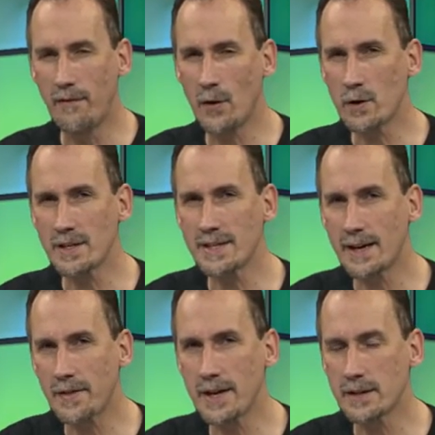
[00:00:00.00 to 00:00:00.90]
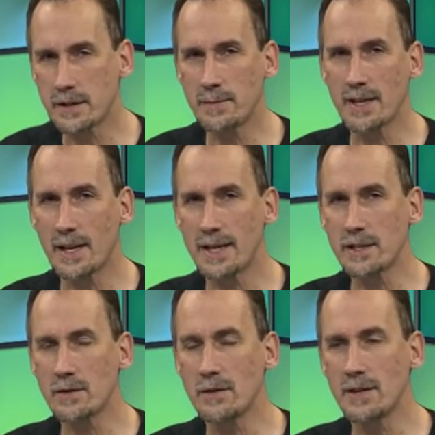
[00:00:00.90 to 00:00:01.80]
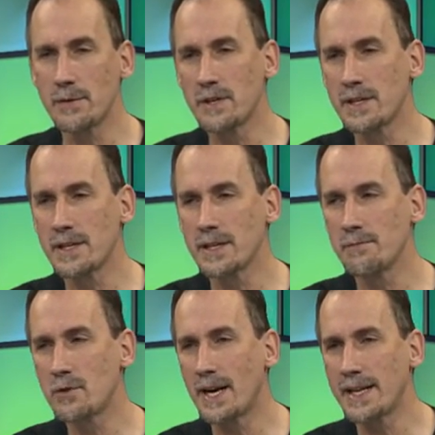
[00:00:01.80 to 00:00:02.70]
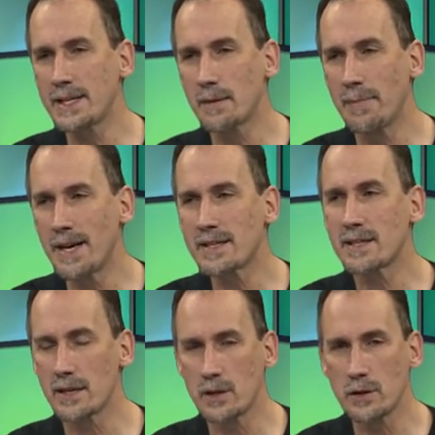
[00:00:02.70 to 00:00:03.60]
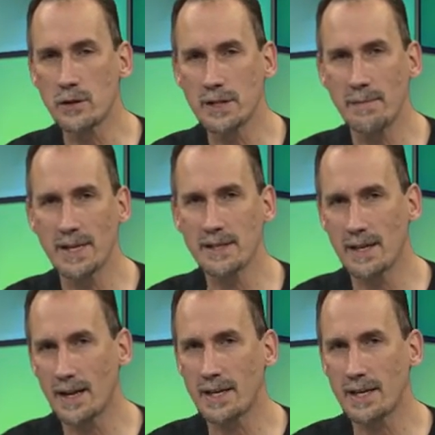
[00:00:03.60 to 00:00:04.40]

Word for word: focus that things should be logical and we should try to get the best conclusion based on